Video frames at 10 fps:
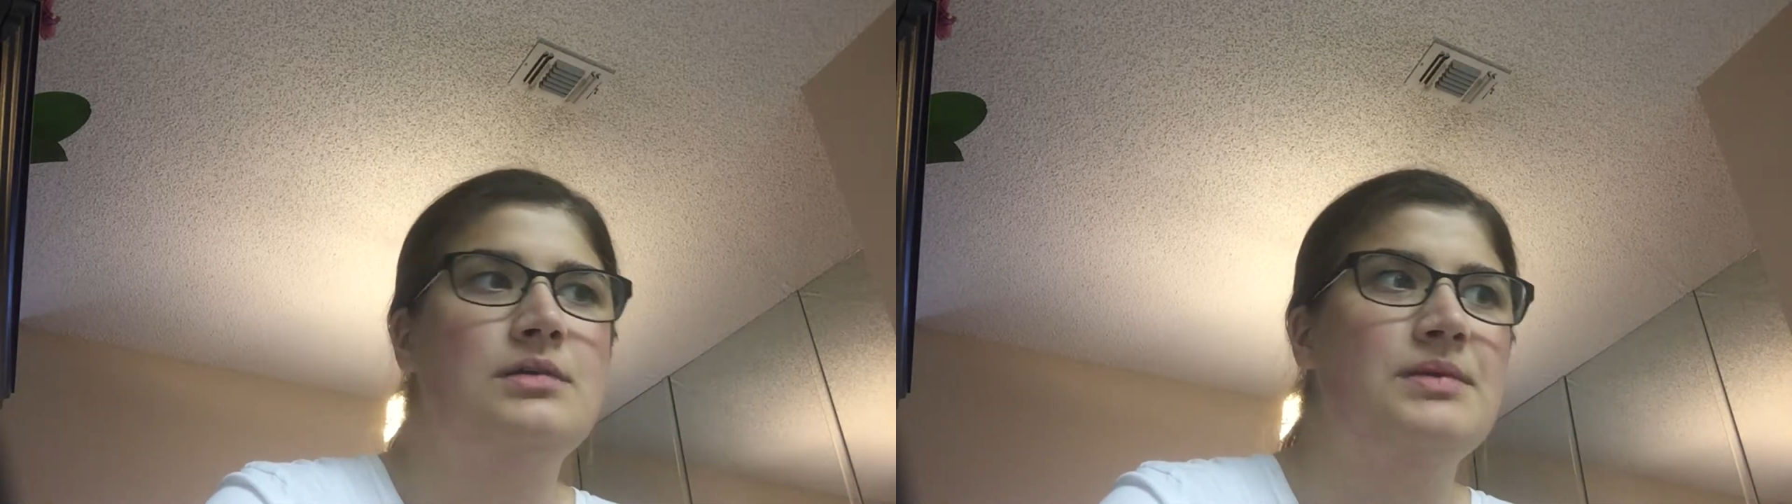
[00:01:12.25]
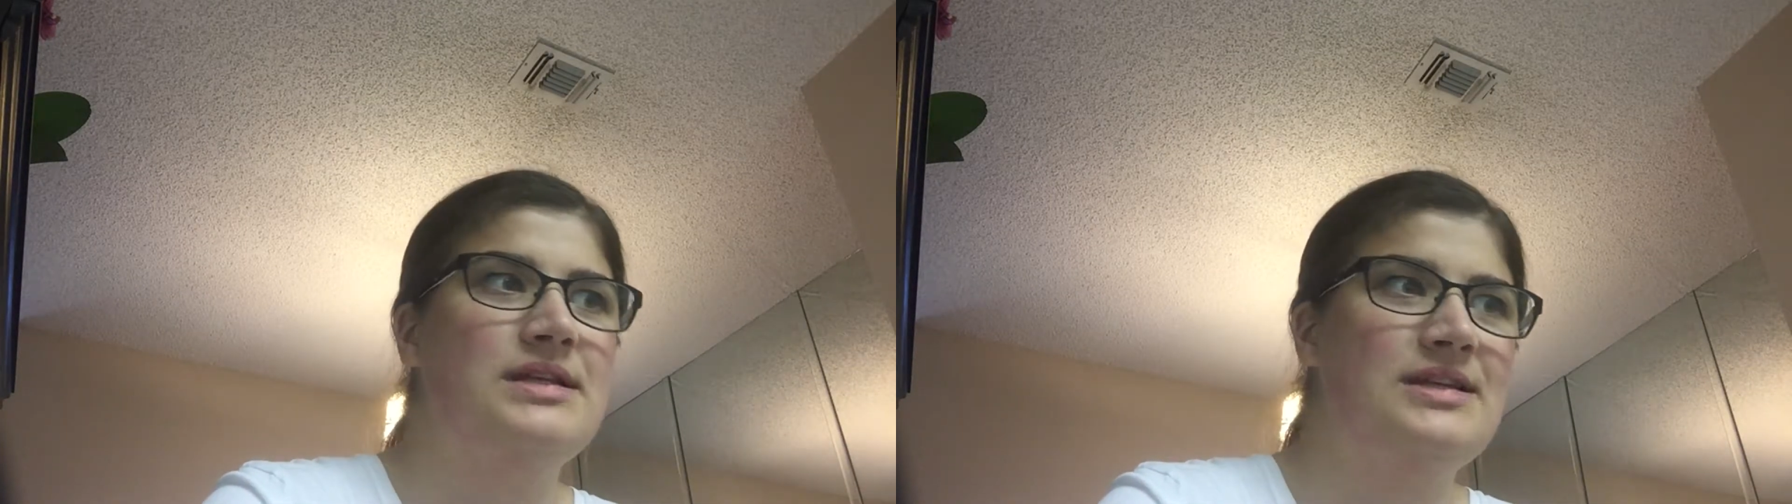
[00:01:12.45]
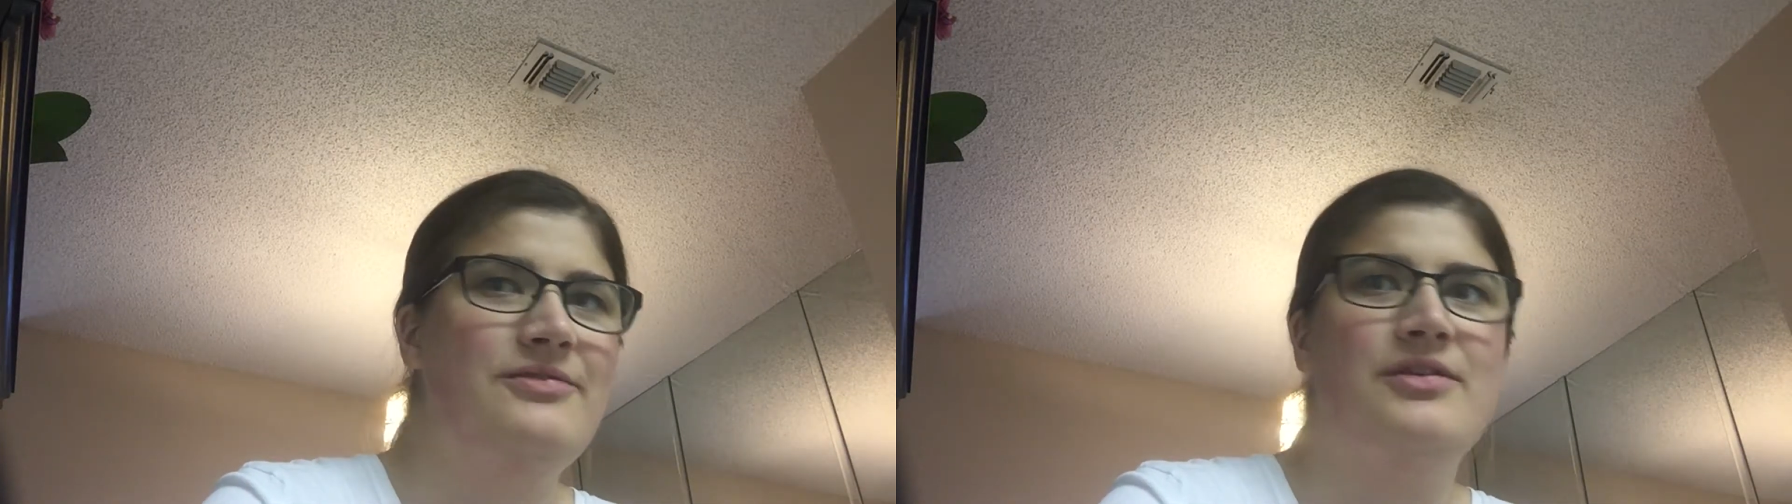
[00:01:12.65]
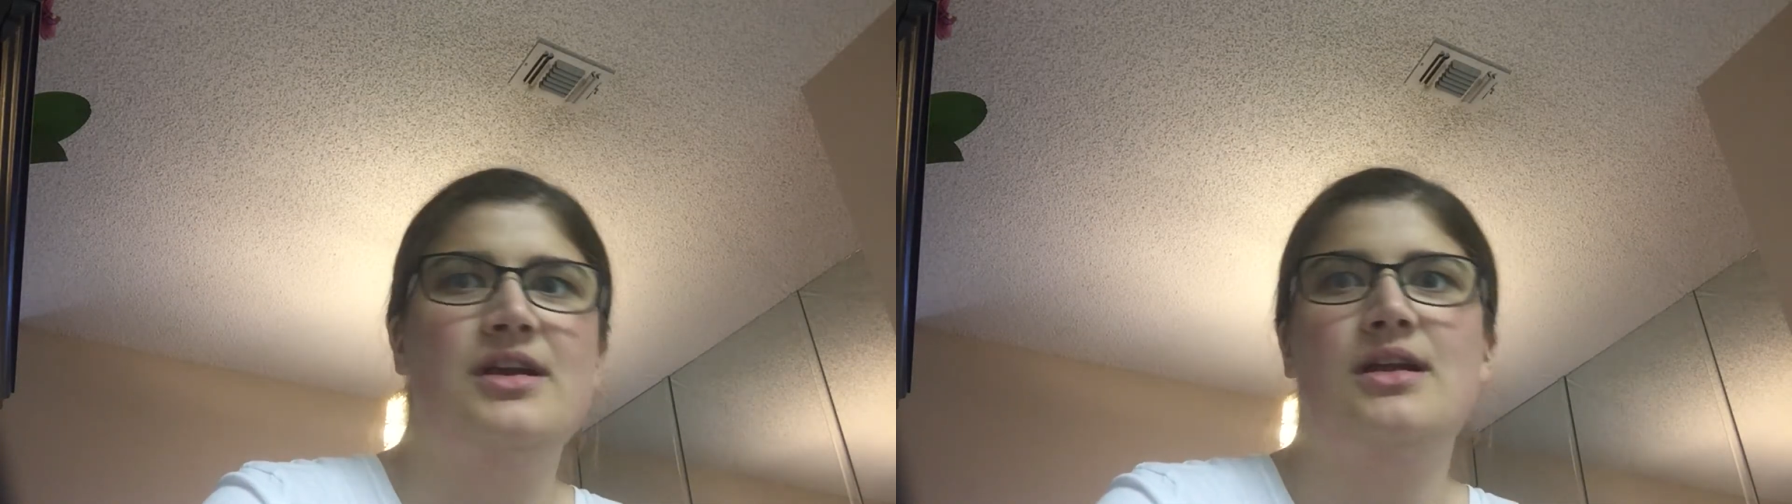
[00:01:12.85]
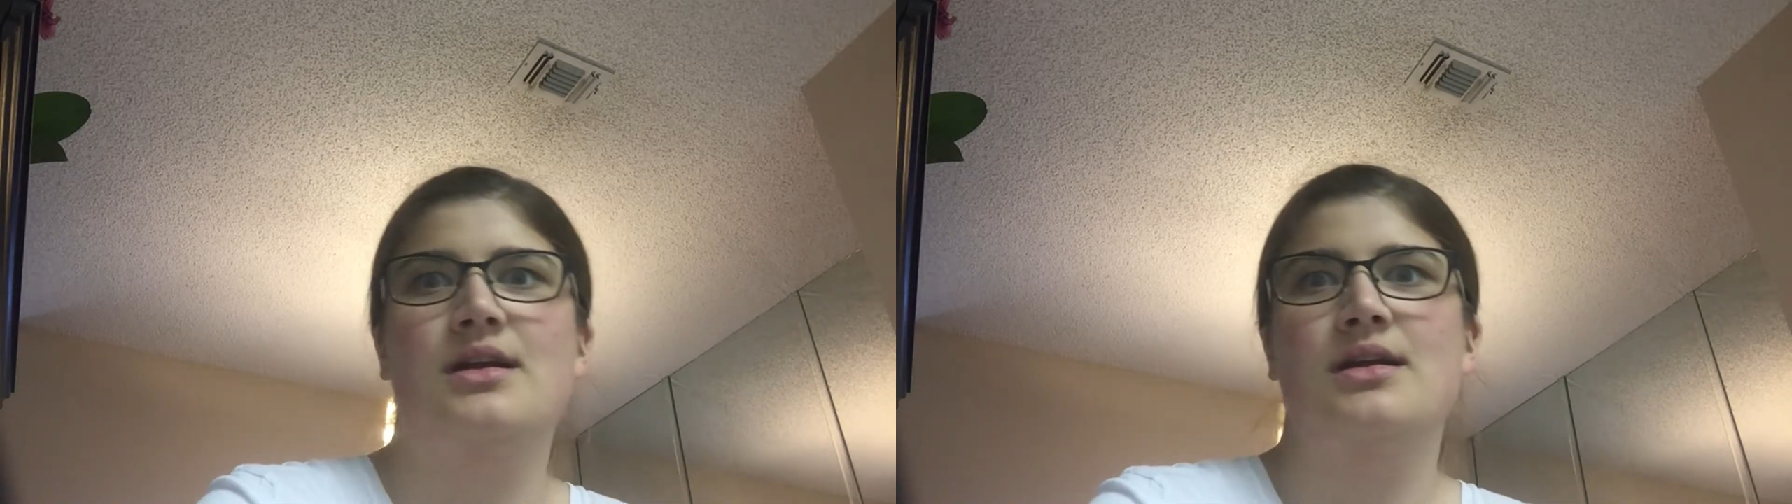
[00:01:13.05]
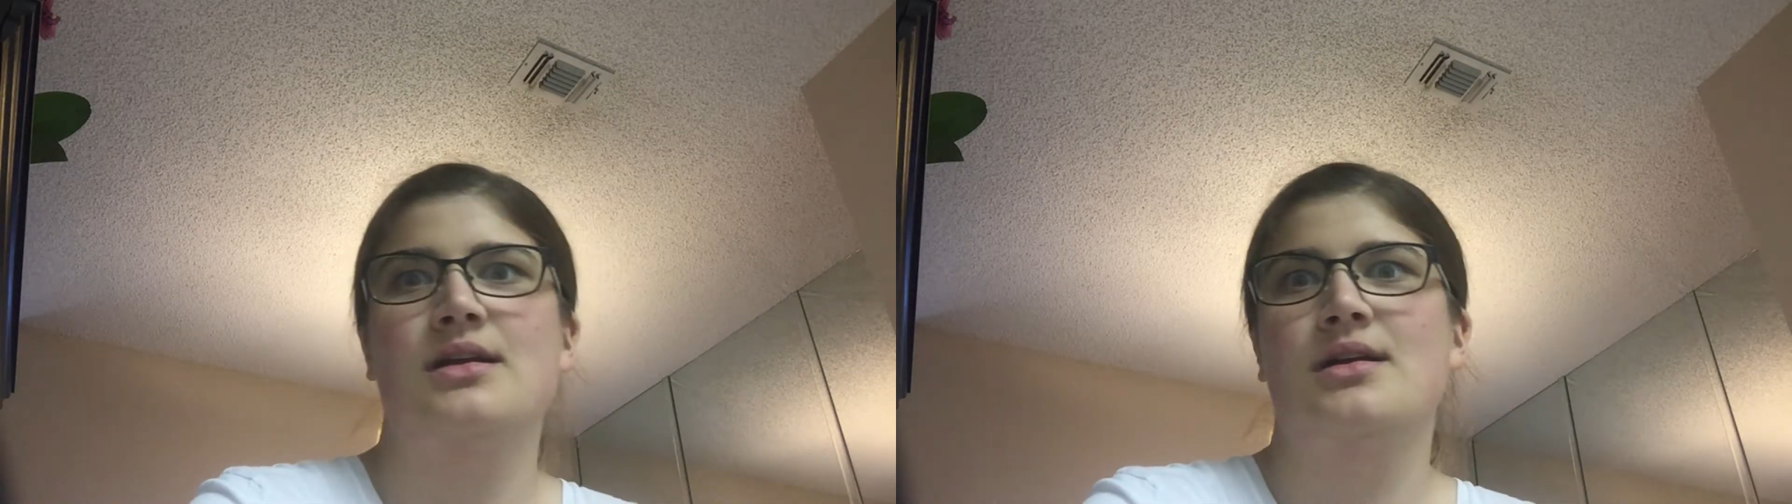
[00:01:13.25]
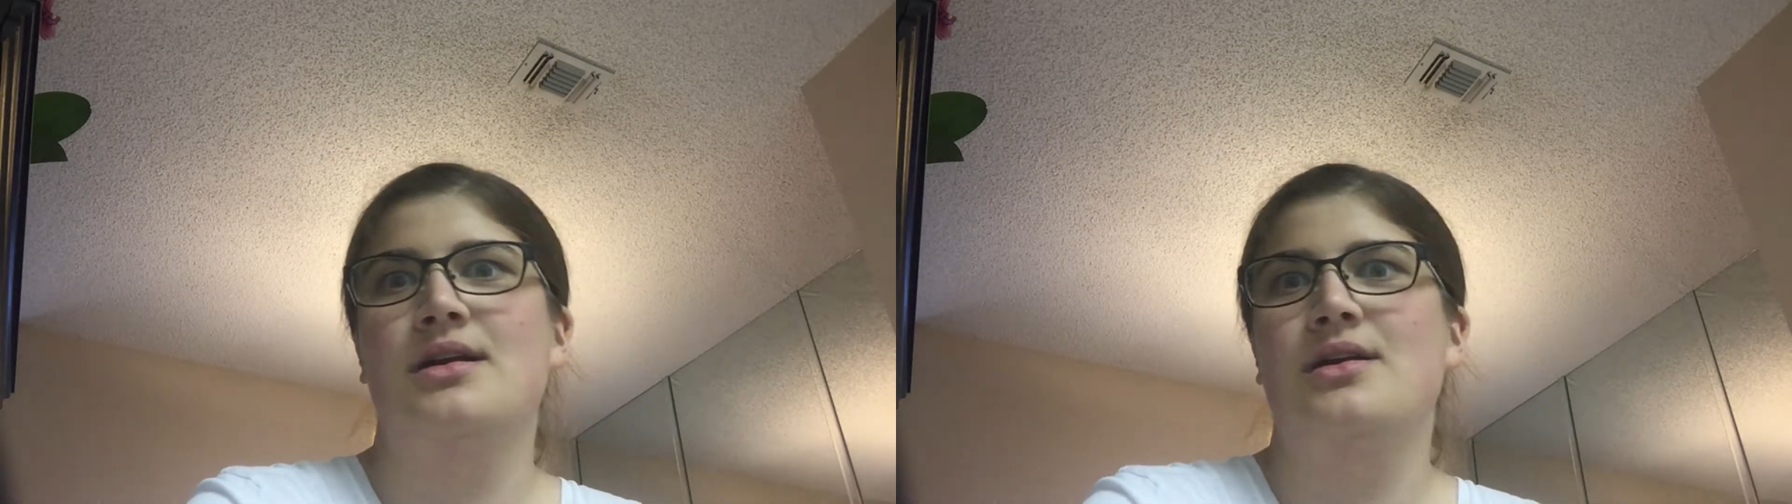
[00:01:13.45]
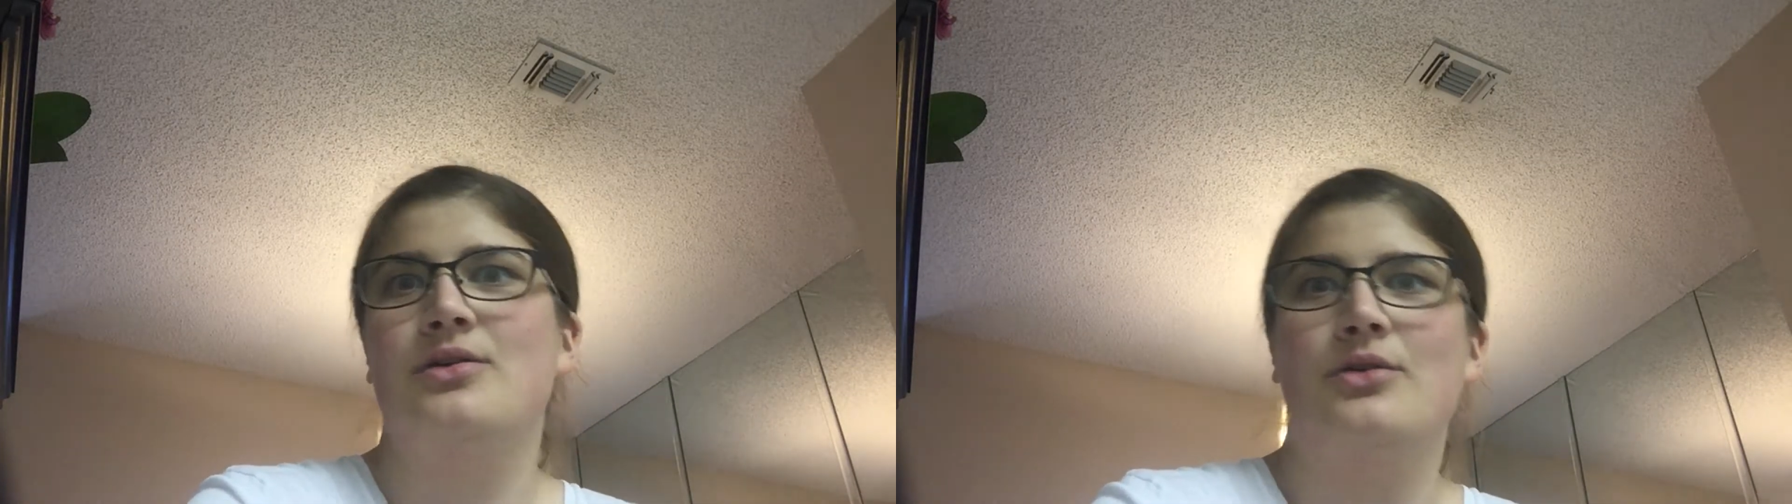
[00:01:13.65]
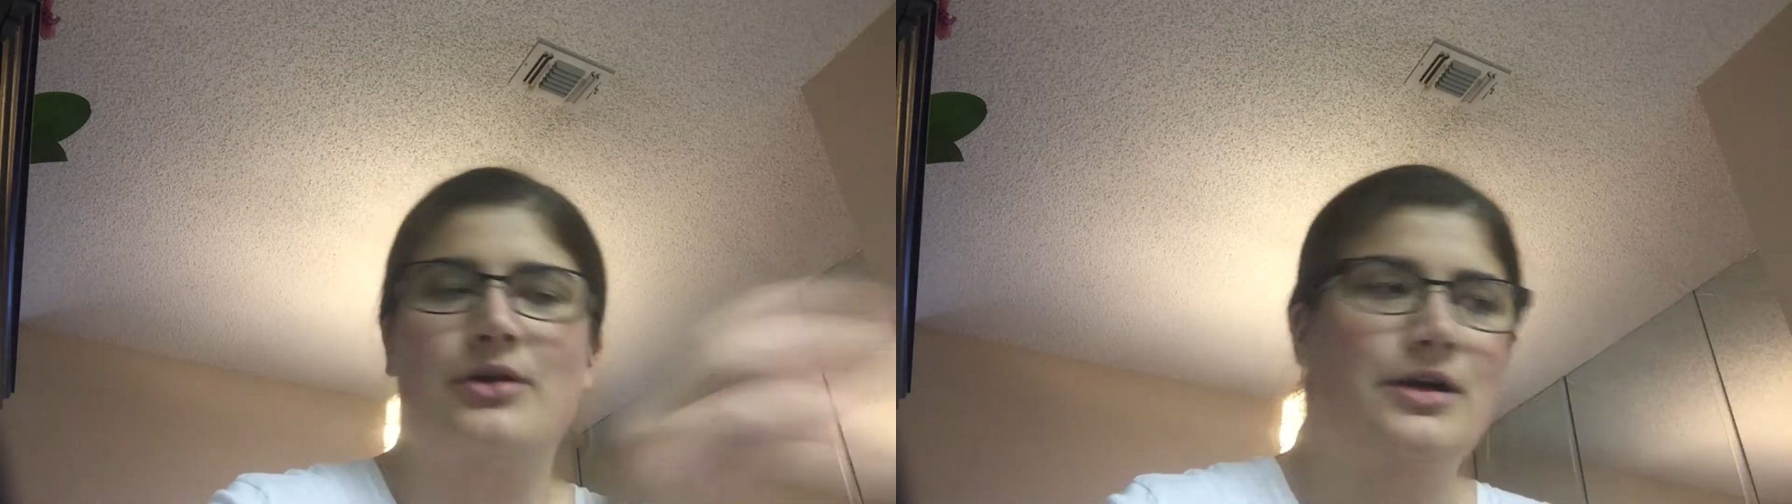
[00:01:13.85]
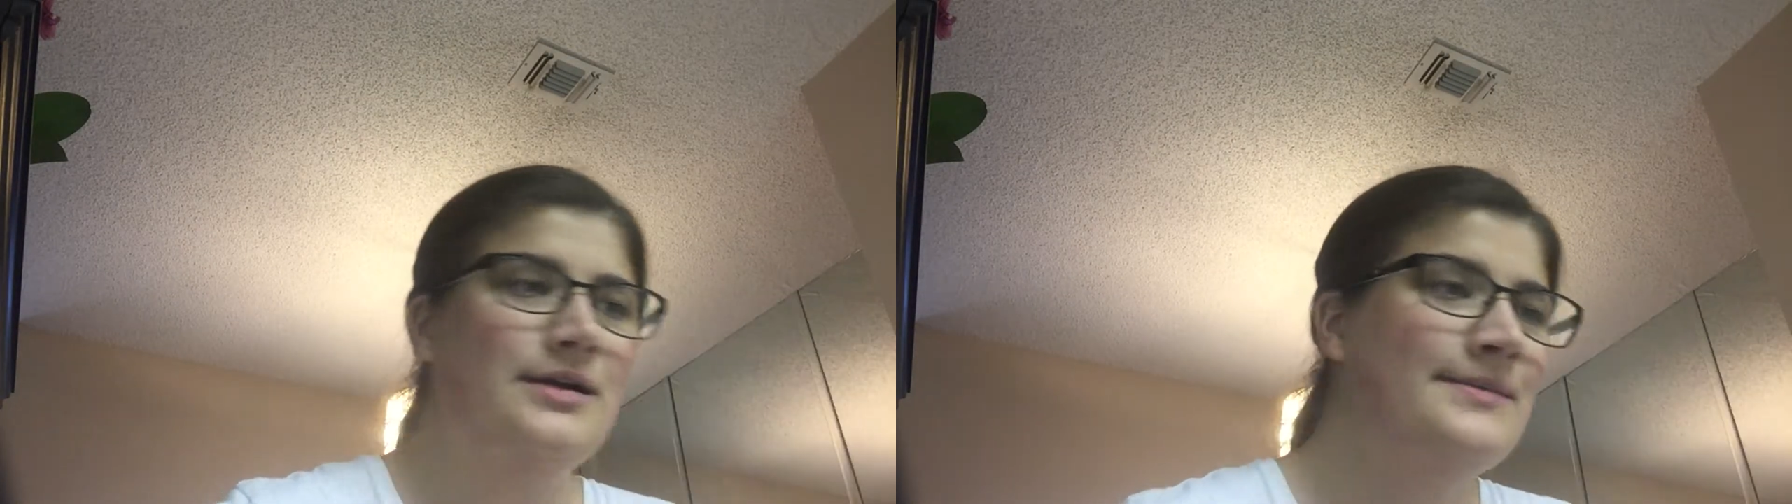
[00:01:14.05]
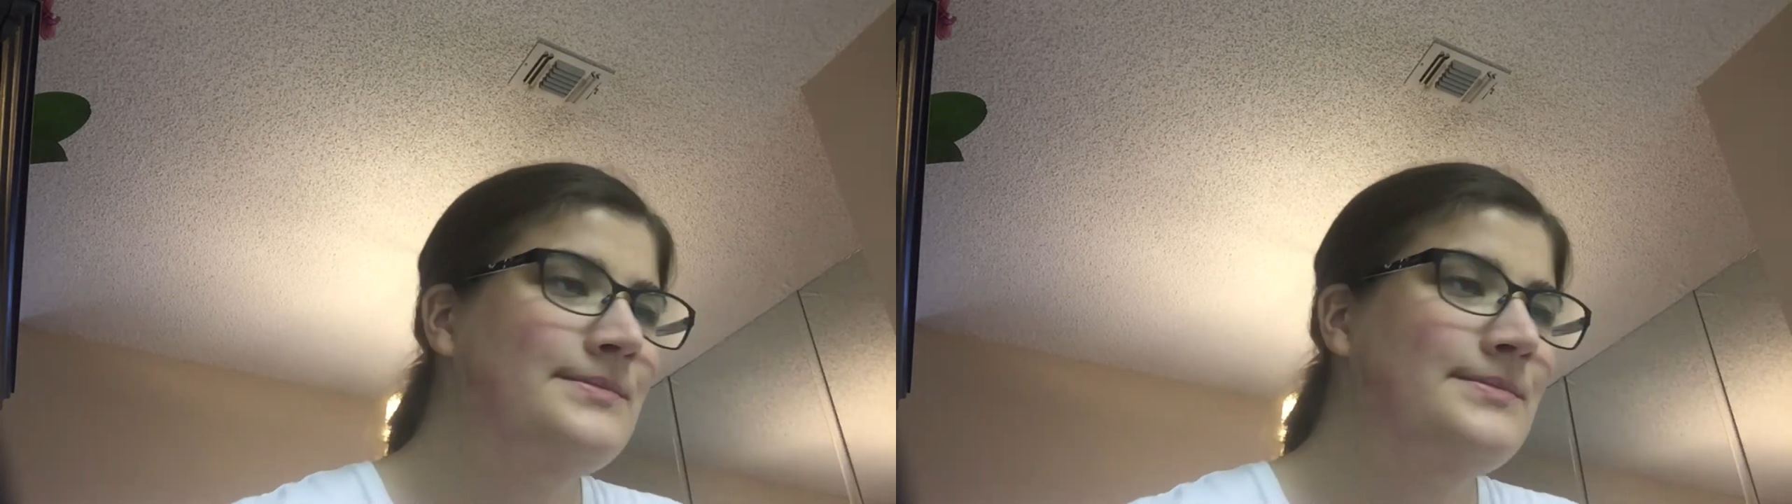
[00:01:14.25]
specific order,